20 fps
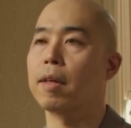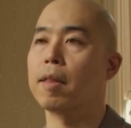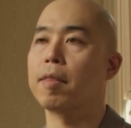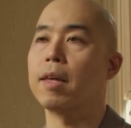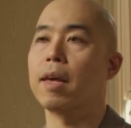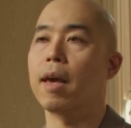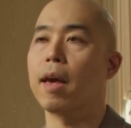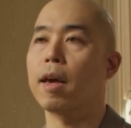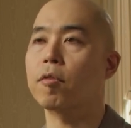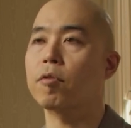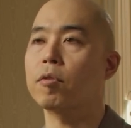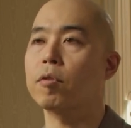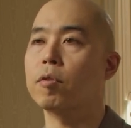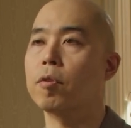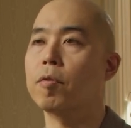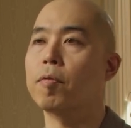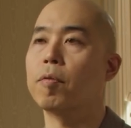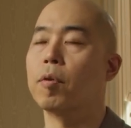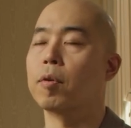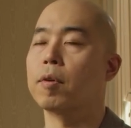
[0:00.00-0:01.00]
that the
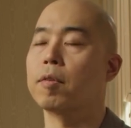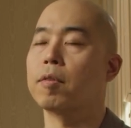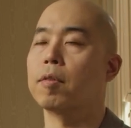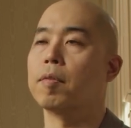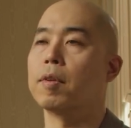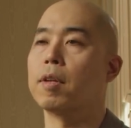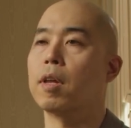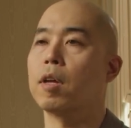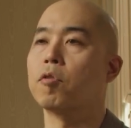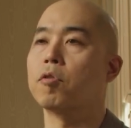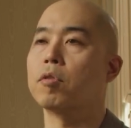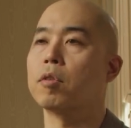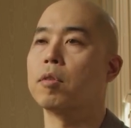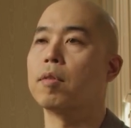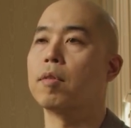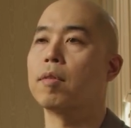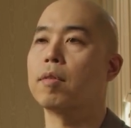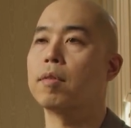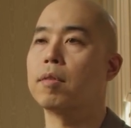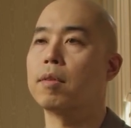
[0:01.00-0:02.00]
external focus of
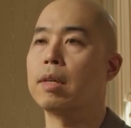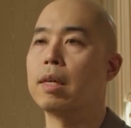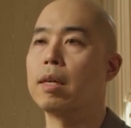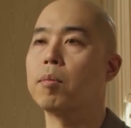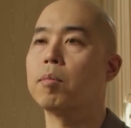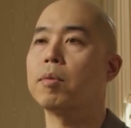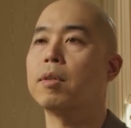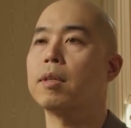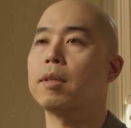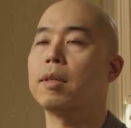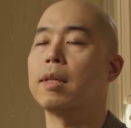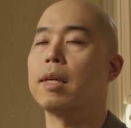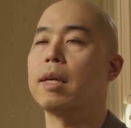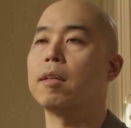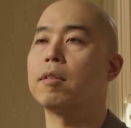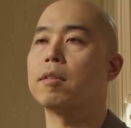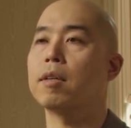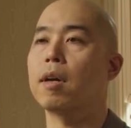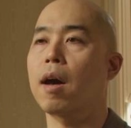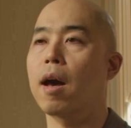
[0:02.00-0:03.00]
attention seemed to
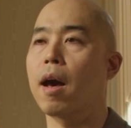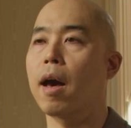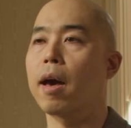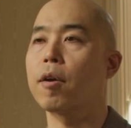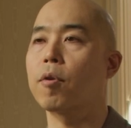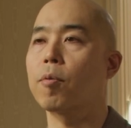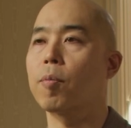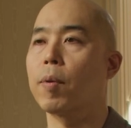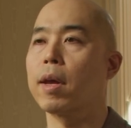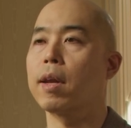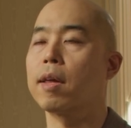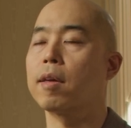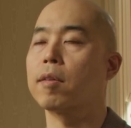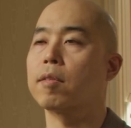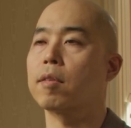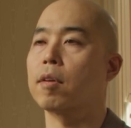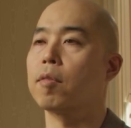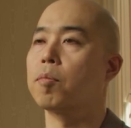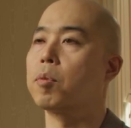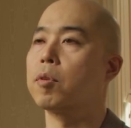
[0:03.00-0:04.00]
lead to higher
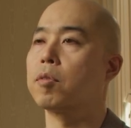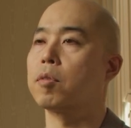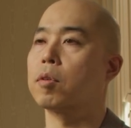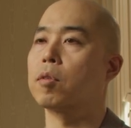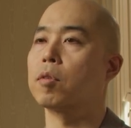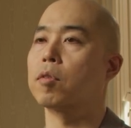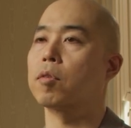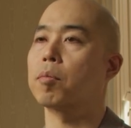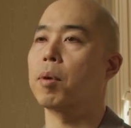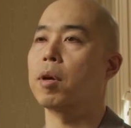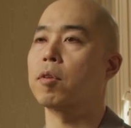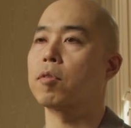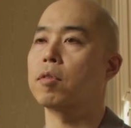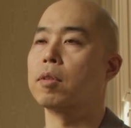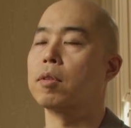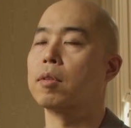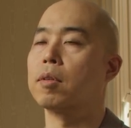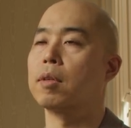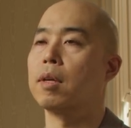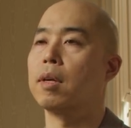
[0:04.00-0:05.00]
ratings of musical
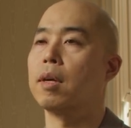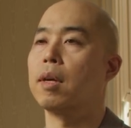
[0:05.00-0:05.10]
expression.